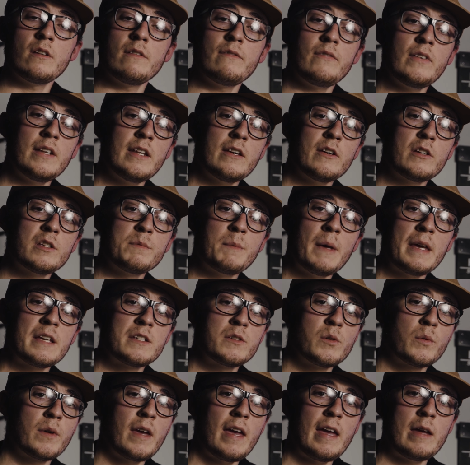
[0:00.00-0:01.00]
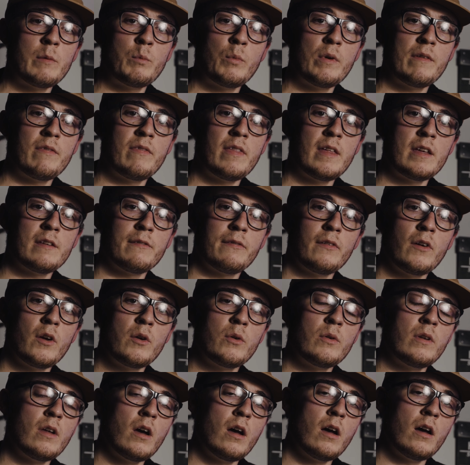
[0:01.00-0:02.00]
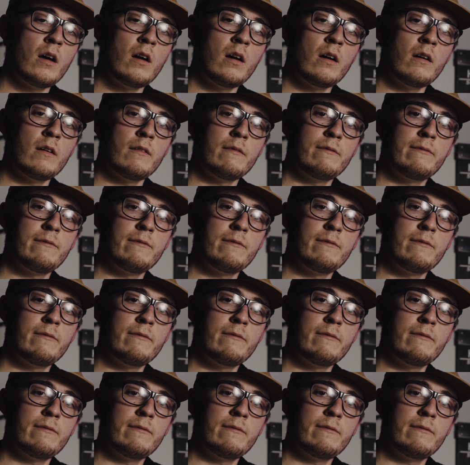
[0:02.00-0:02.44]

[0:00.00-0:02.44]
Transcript: the video specs you're getting with this phone are